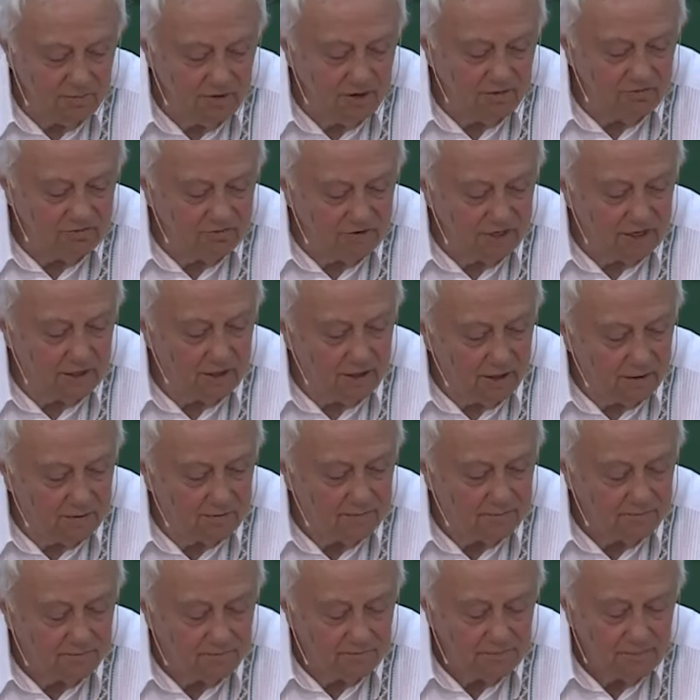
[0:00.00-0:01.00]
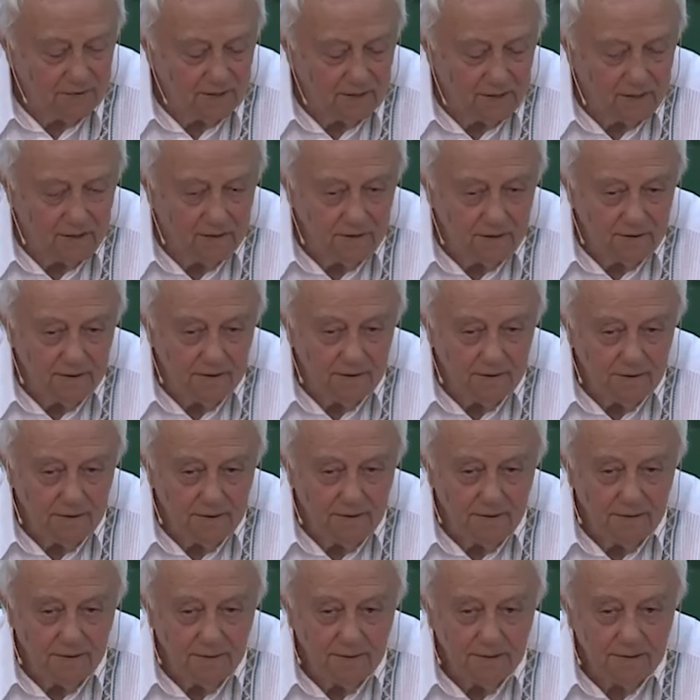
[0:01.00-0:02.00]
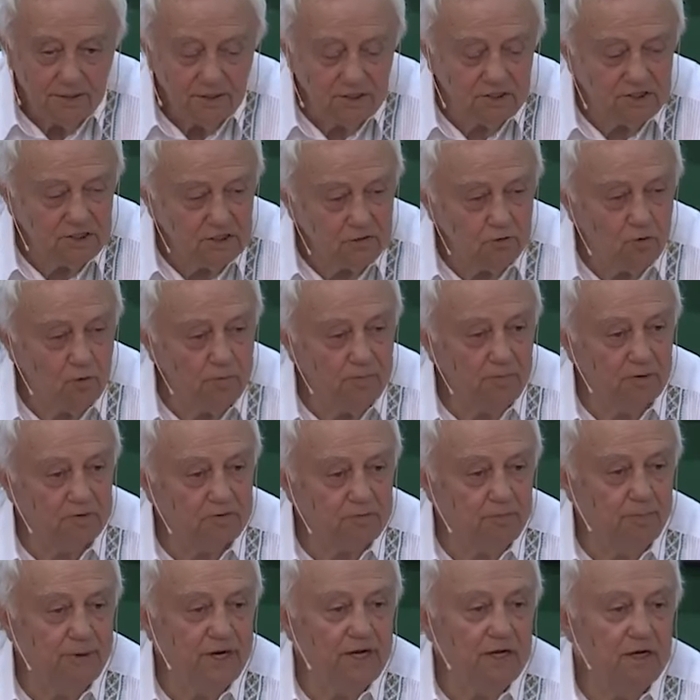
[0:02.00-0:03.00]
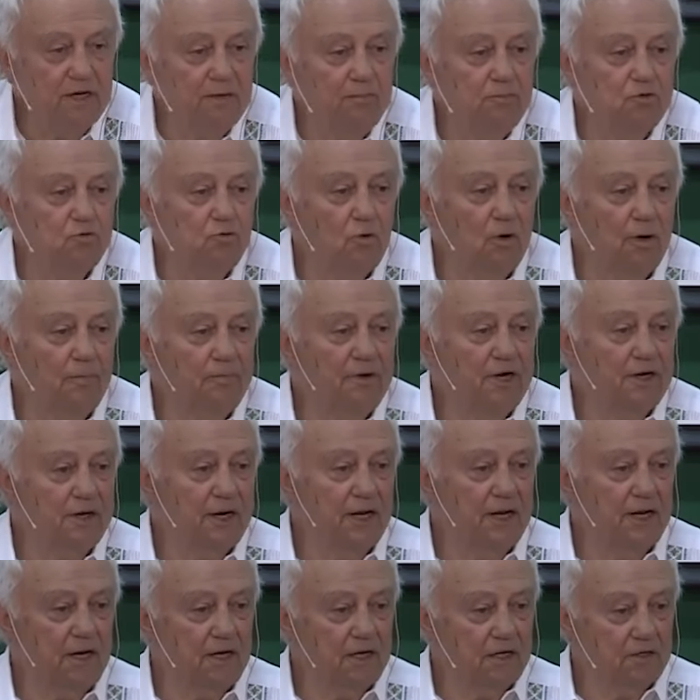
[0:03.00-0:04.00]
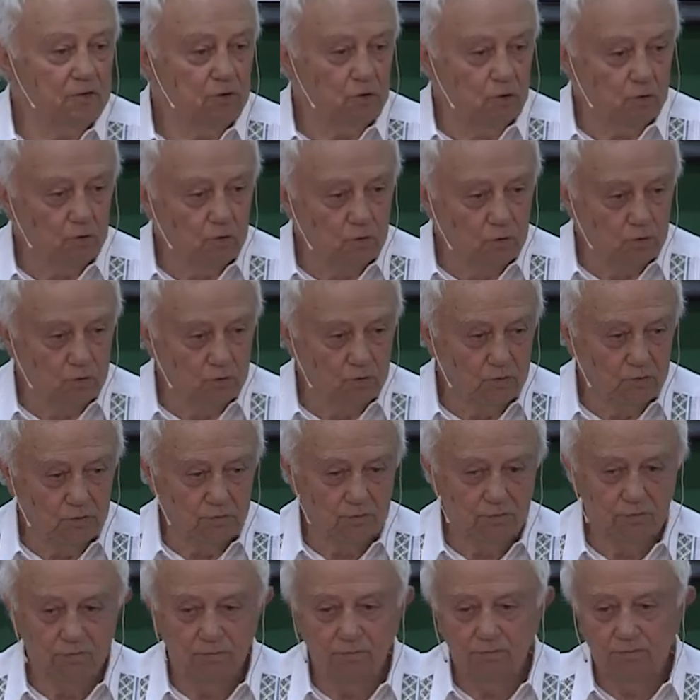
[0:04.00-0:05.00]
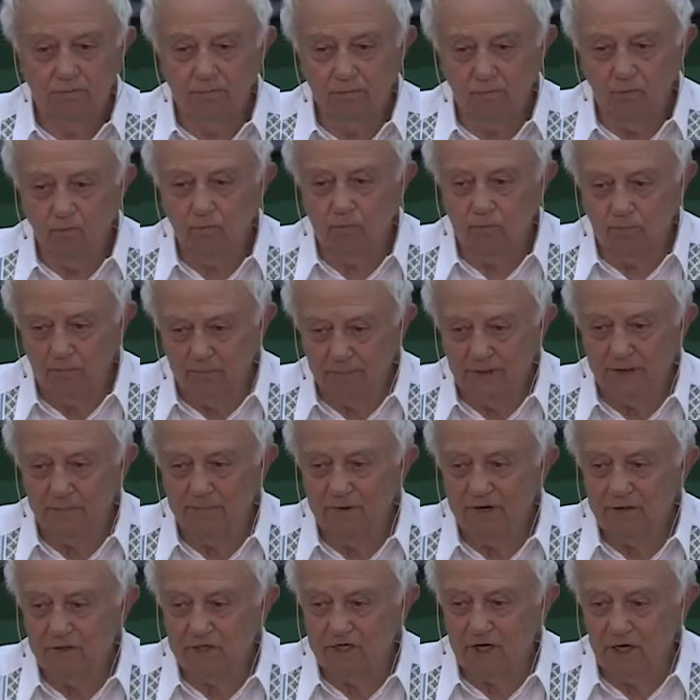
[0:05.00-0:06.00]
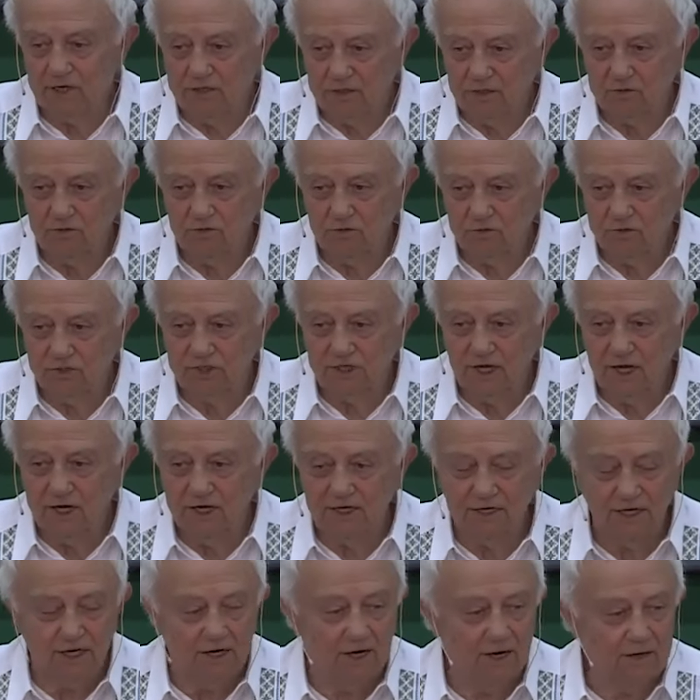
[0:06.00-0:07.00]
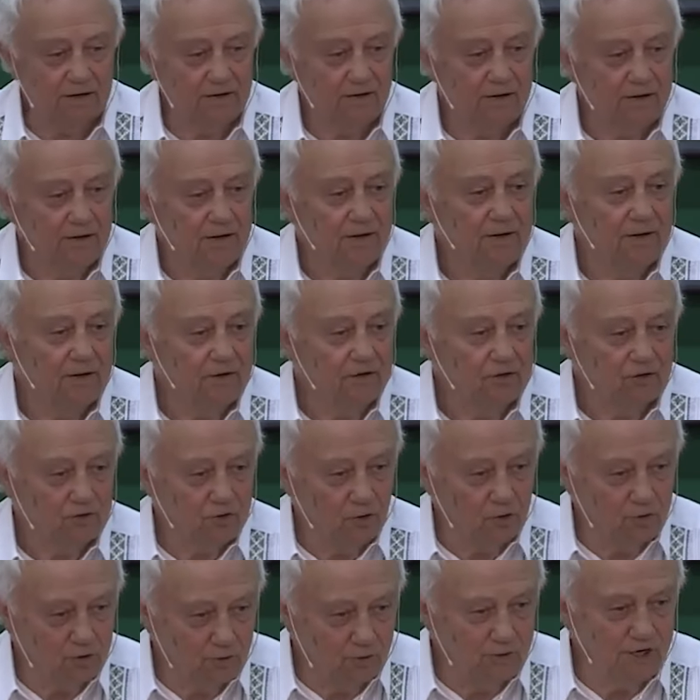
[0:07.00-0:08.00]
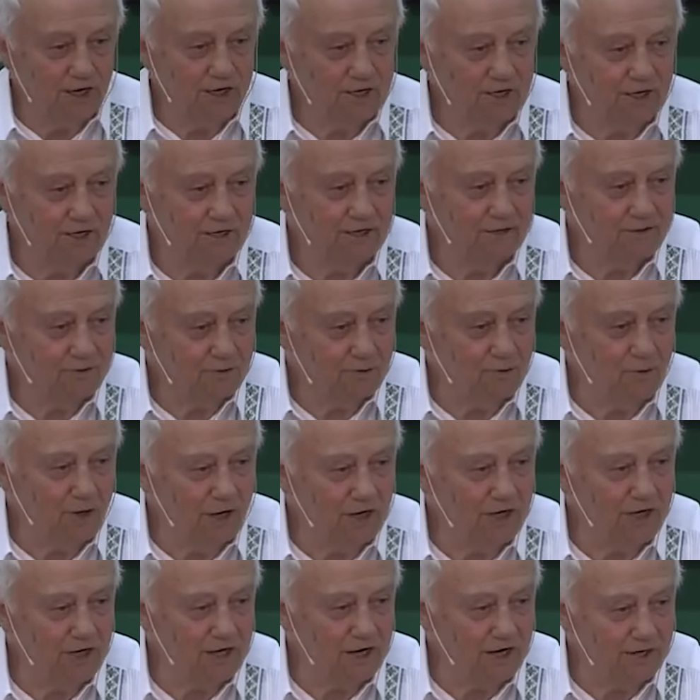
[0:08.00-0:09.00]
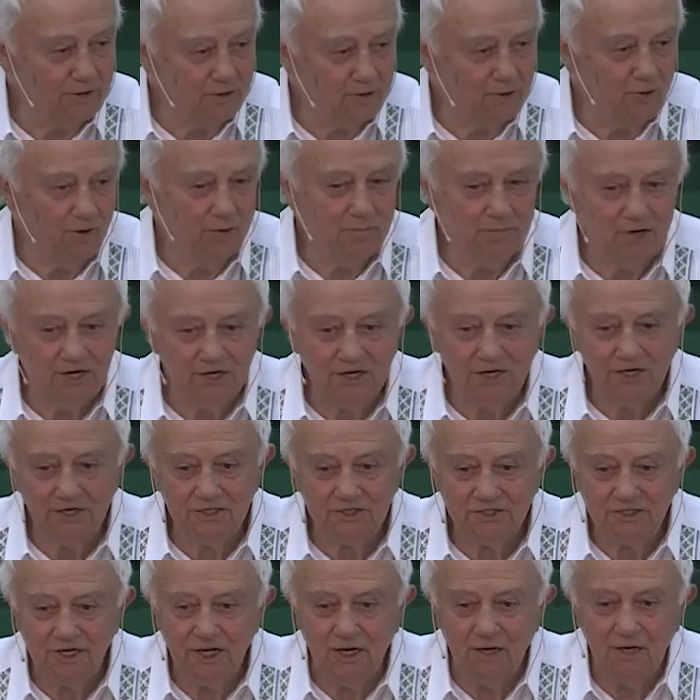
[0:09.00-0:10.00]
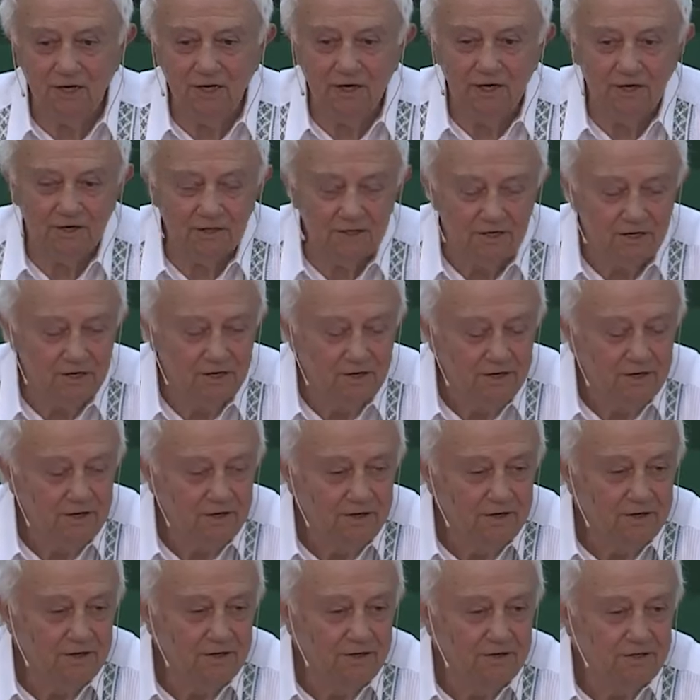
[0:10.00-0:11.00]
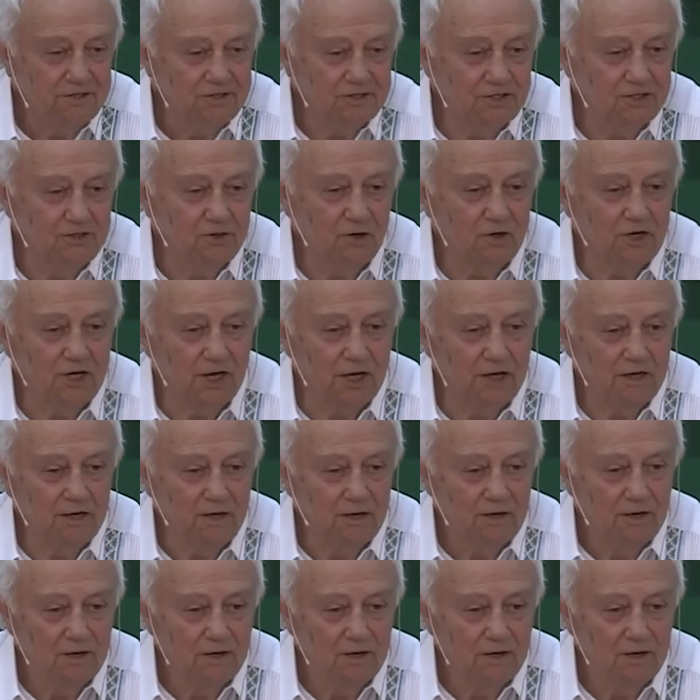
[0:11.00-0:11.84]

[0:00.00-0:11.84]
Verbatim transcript: vera. He says we must bring him to America to mm, permanently, to stay here. So you can, you can learn, you Americans can learn. He says, okay